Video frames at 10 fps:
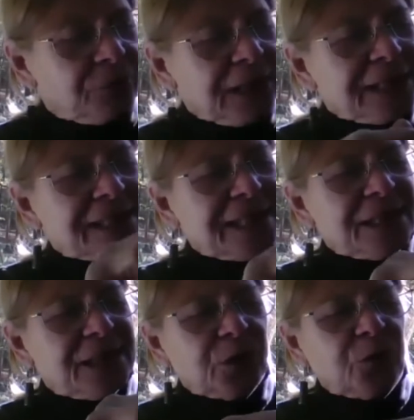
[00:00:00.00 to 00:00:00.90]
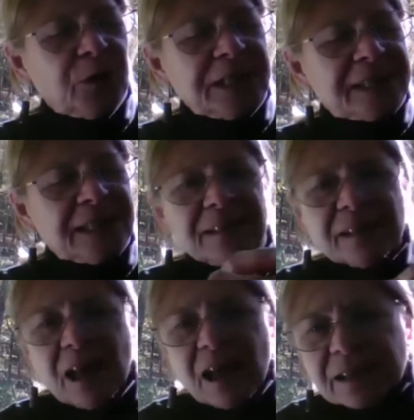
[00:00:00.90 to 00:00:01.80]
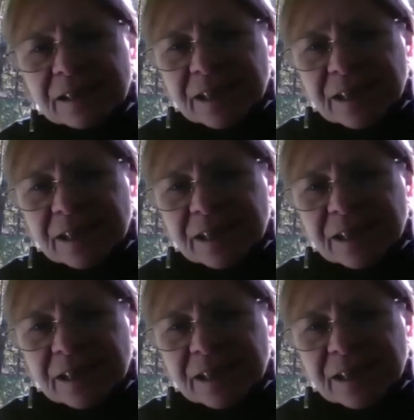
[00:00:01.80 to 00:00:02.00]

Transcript: really see the greasy locks.